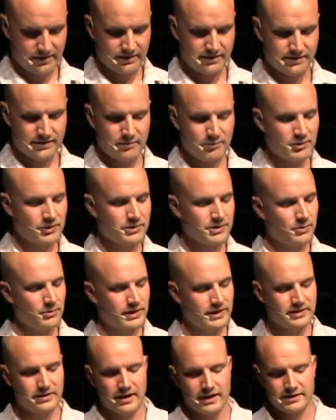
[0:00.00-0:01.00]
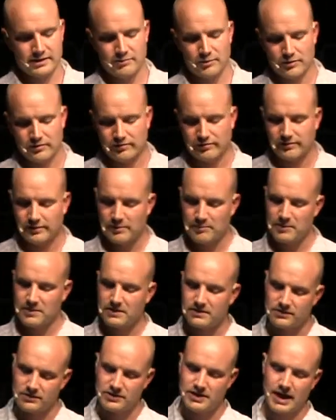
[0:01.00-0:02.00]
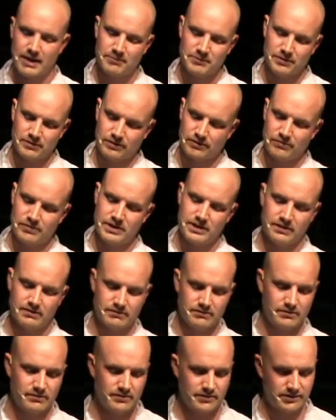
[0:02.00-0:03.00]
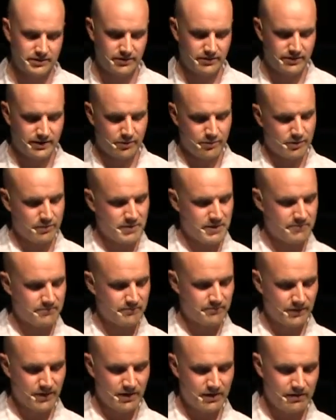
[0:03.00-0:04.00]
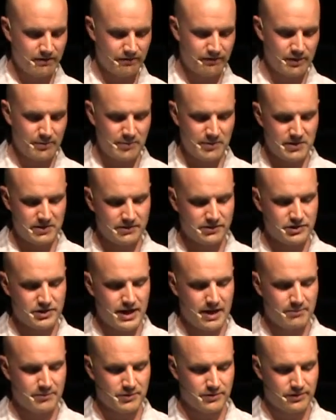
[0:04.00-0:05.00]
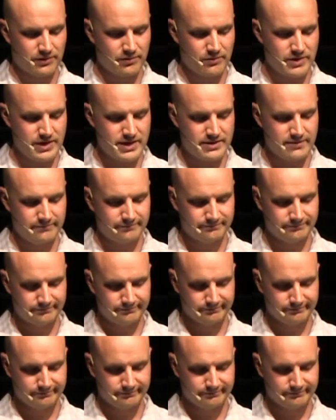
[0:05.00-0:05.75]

It's similar to what he talks about in Philippians chapter 3. You can turn there with me. Philippians chapter 3, and